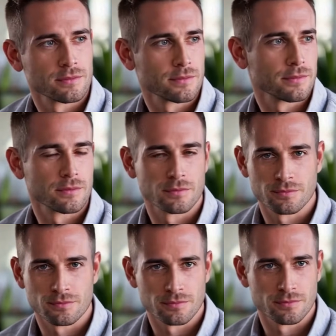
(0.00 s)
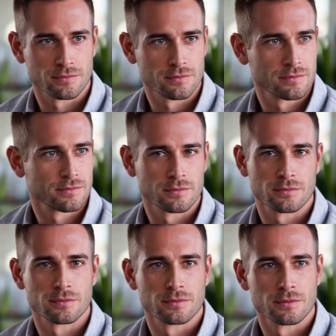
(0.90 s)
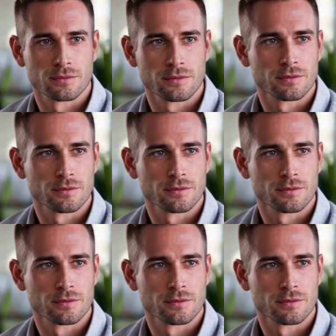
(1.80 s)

(not speaking)